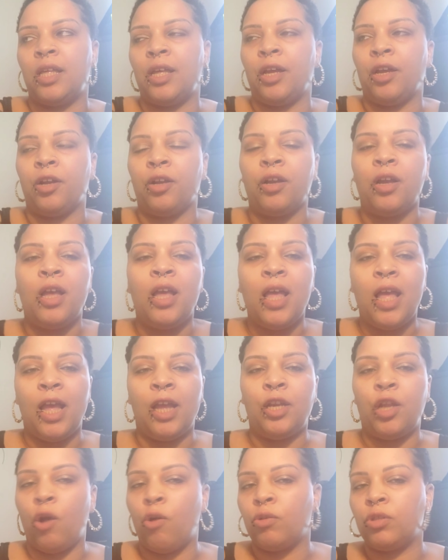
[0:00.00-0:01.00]
there
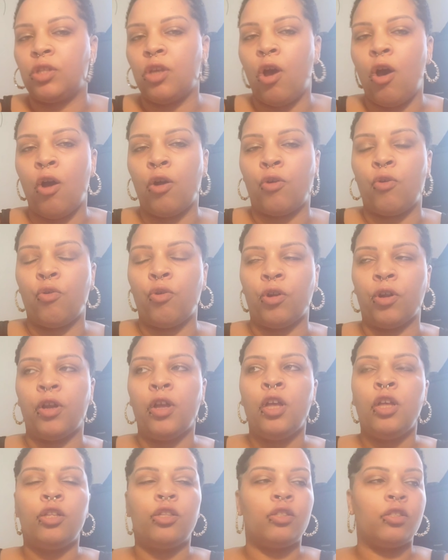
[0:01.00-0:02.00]
and don't talk or
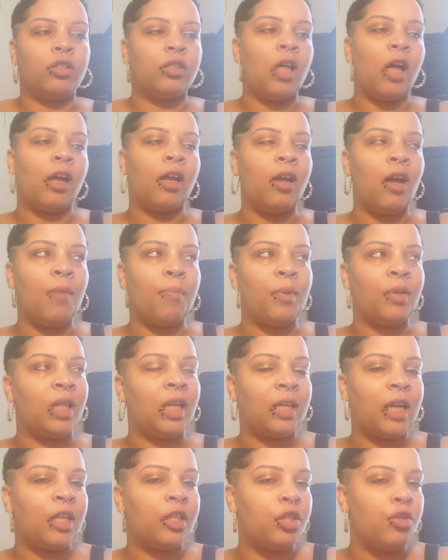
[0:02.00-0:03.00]
stuck up and
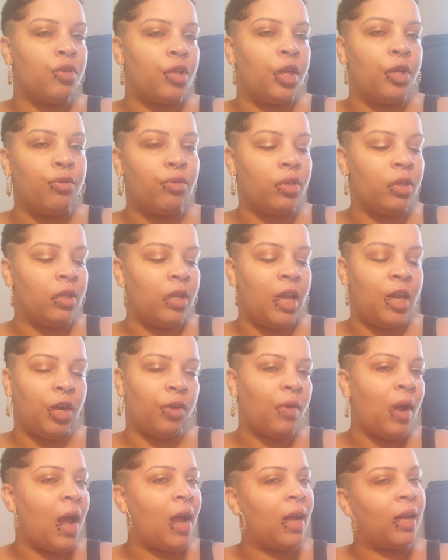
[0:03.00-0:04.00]
think they're too cute to
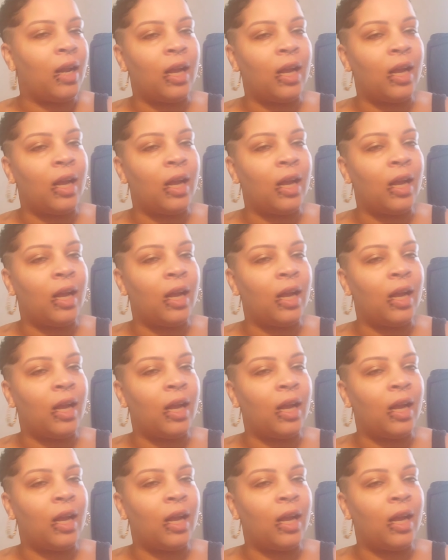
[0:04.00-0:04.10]
interact?